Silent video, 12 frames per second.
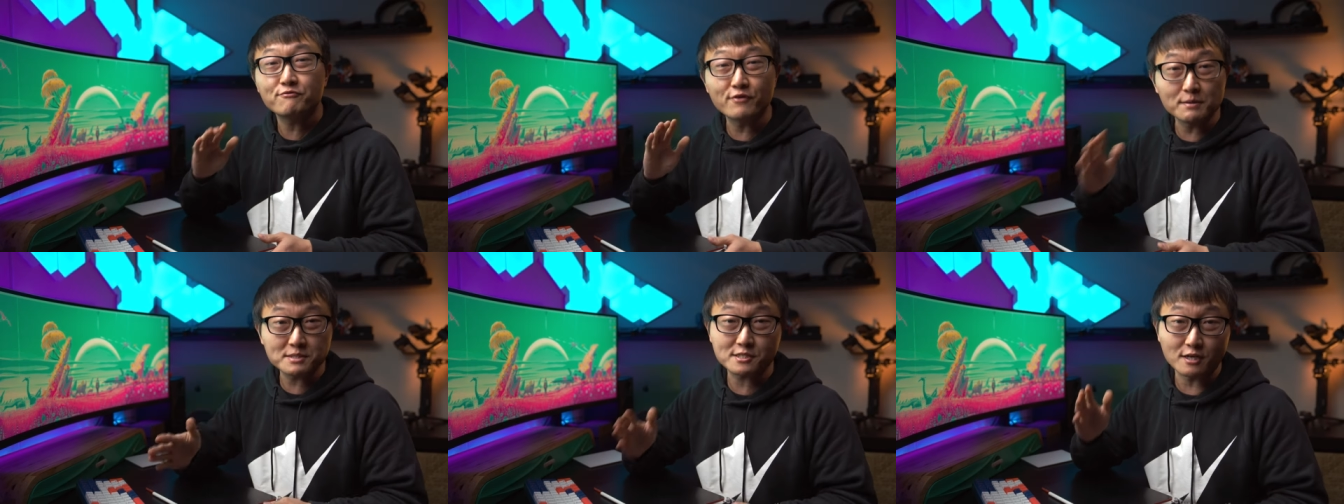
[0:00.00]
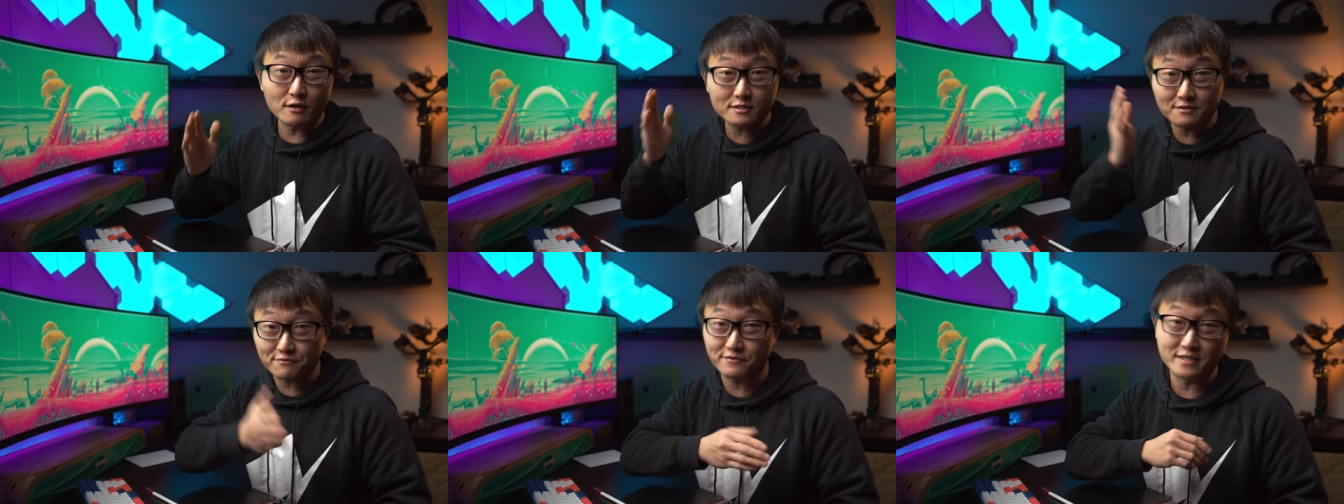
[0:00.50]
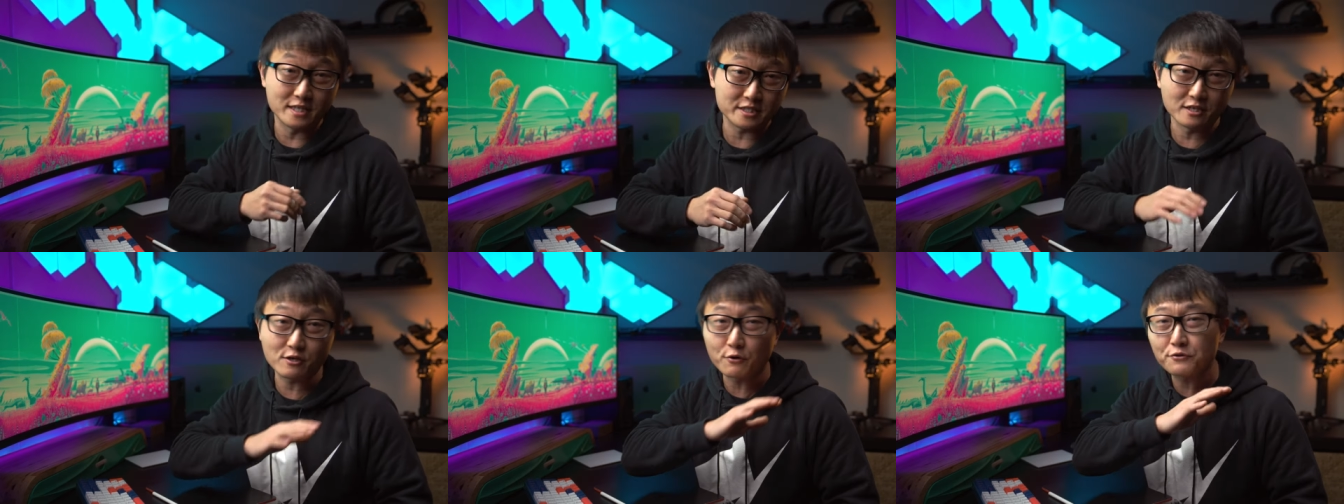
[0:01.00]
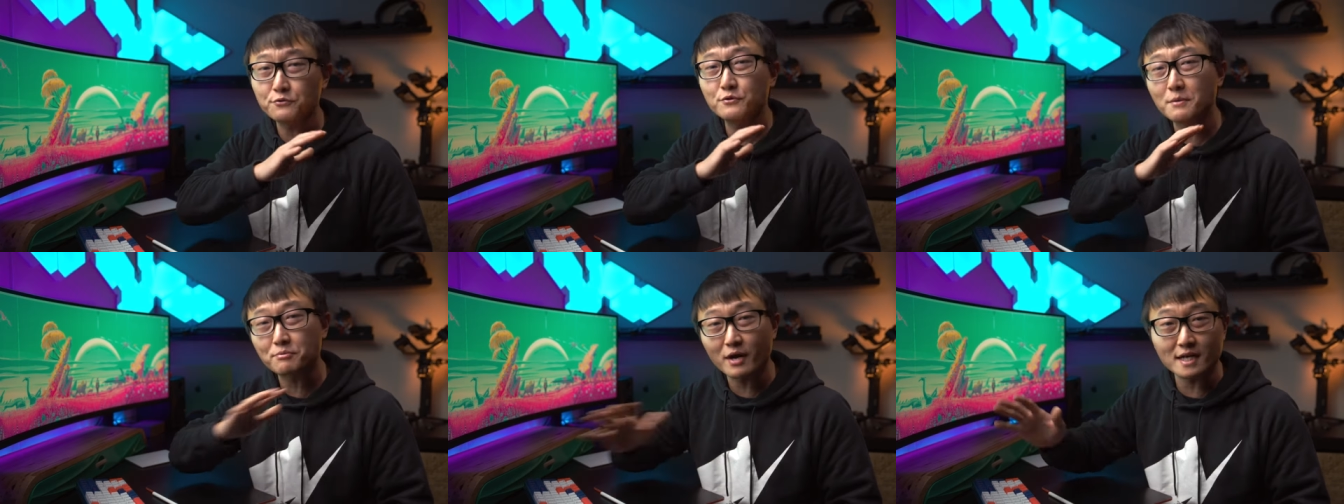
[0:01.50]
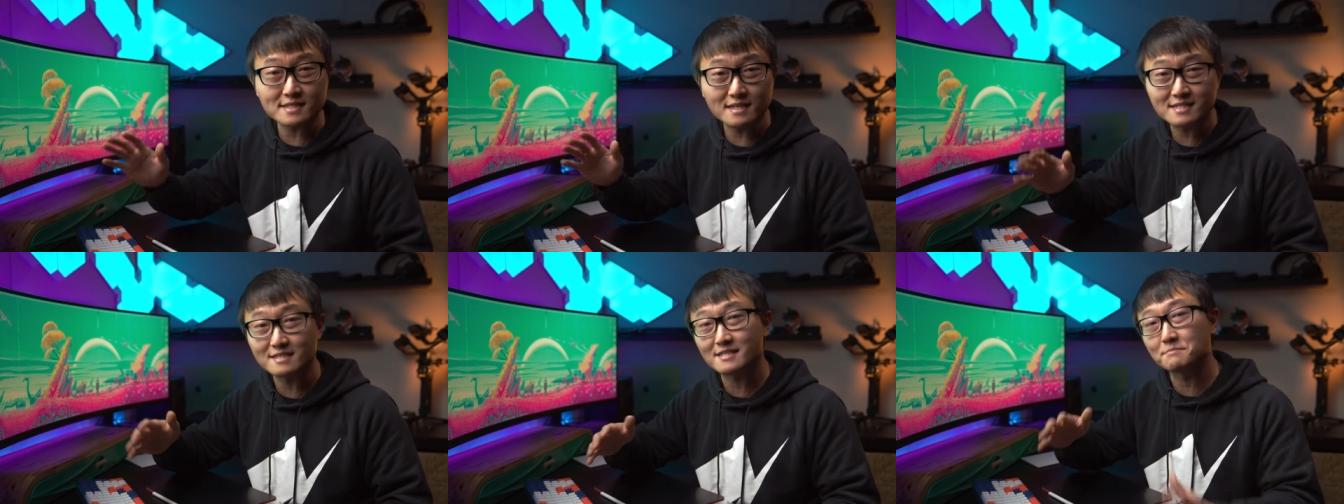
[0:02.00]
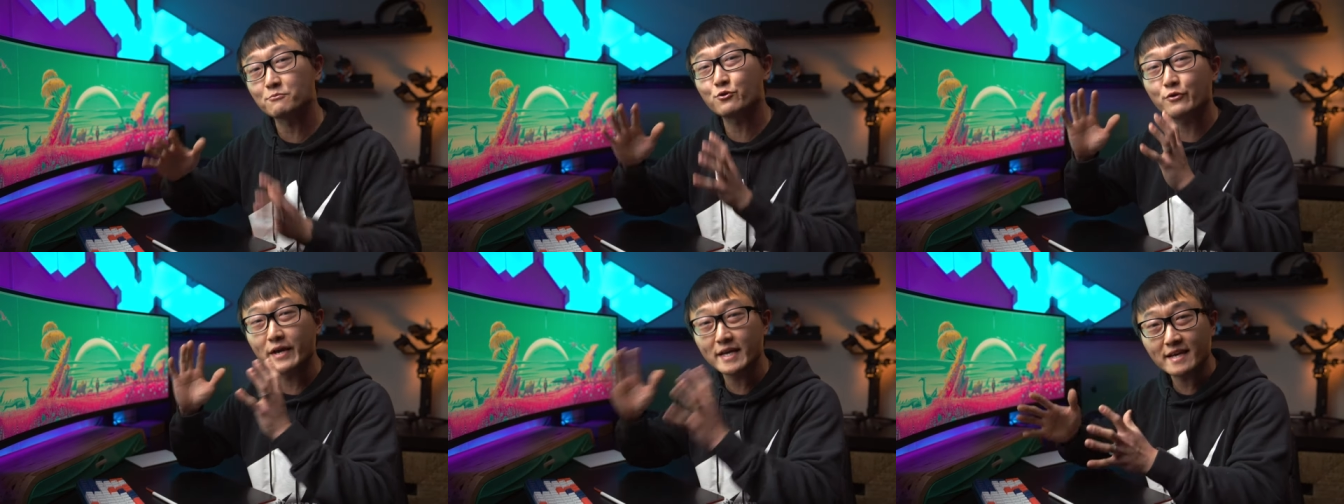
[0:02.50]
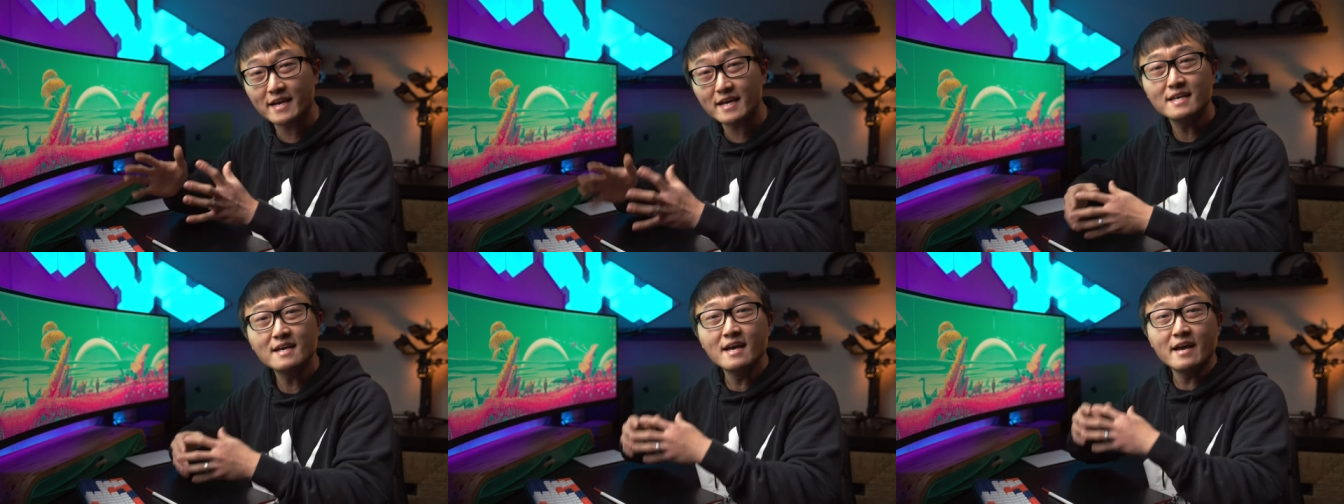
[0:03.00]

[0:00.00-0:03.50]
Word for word: from start to finish and go through the process as I'm creating it,